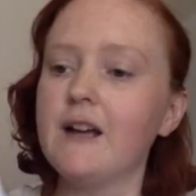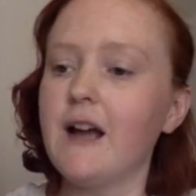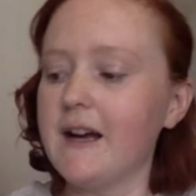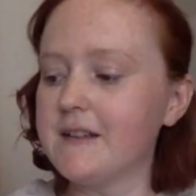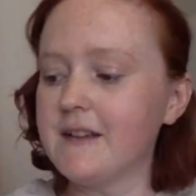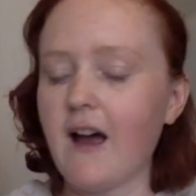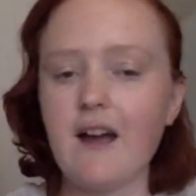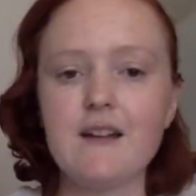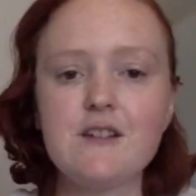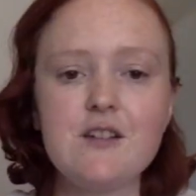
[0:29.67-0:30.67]
And
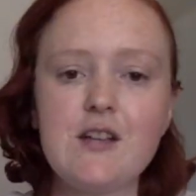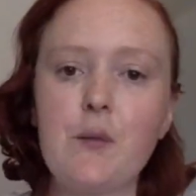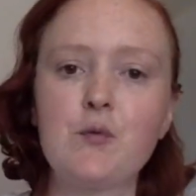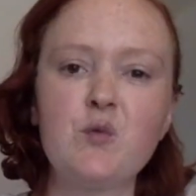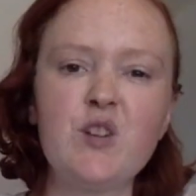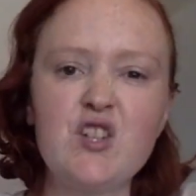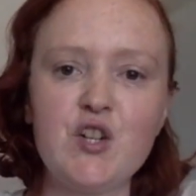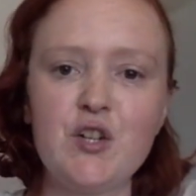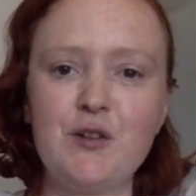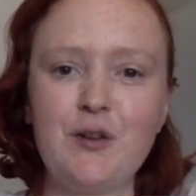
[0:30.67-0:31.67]
uh, just helps reassure
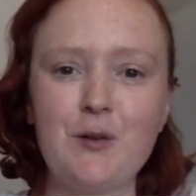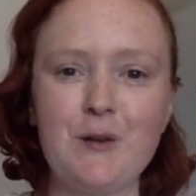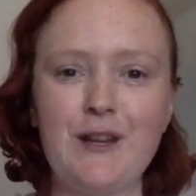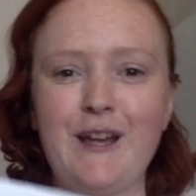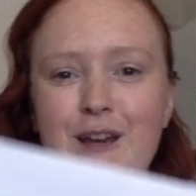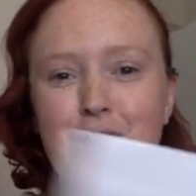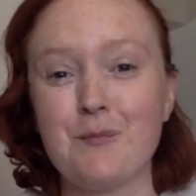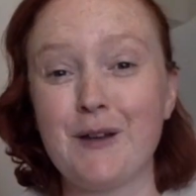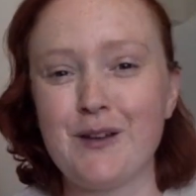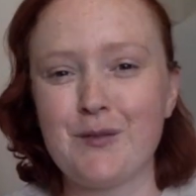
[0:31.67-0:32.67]
you that you're really getting your
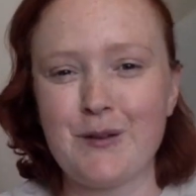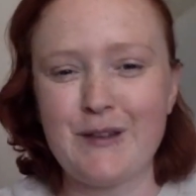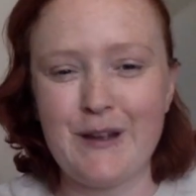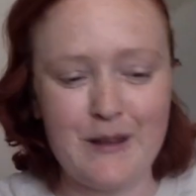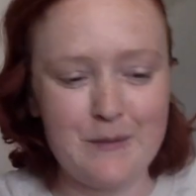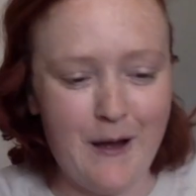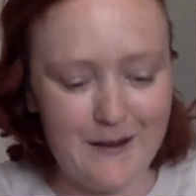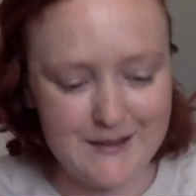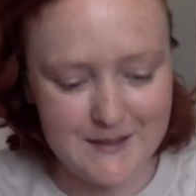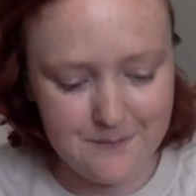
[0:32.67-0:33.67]
money's worth out of the
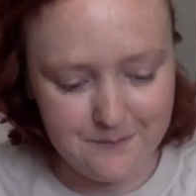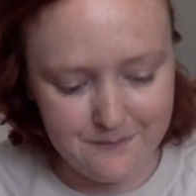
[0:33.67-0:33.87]
box.